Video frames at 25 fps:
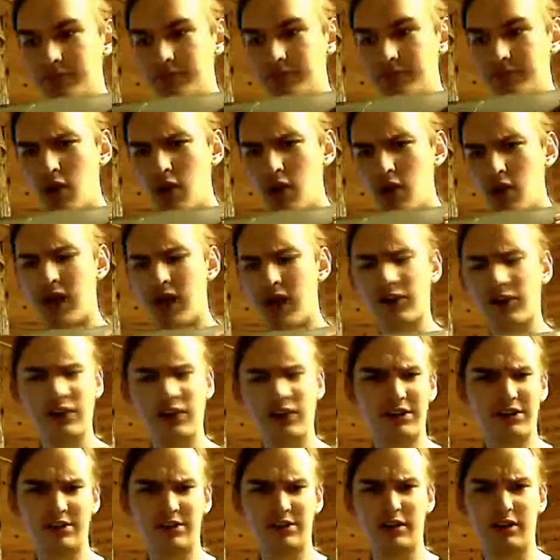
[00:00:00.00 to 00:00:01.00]

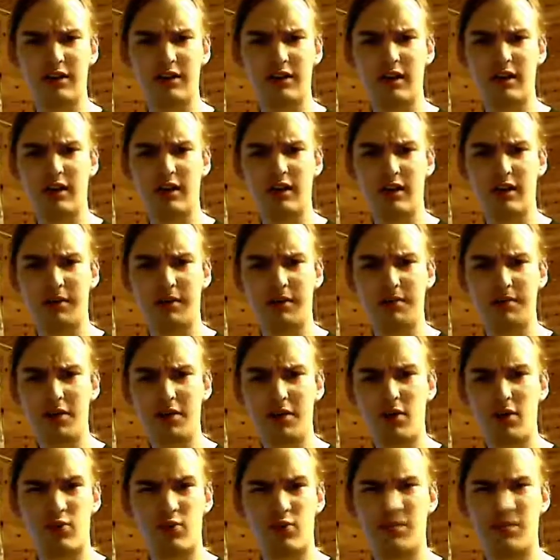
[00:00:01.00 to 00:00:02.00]
wireless
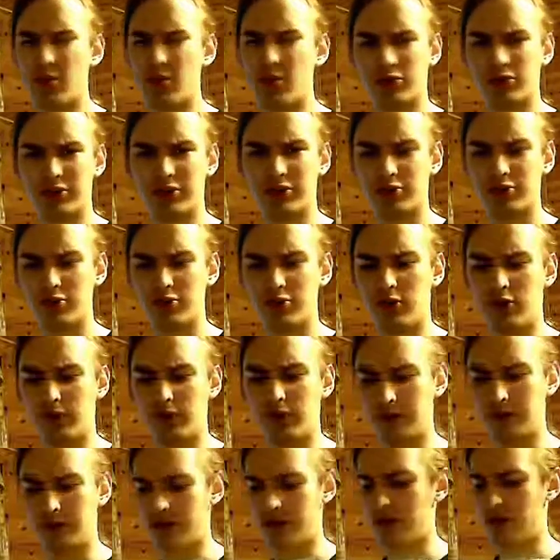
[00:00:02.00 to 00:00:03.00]
remote control
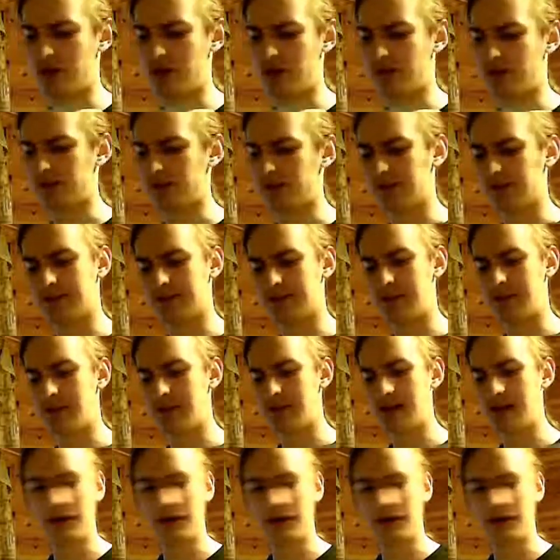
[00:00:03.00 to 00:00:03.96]
thingy.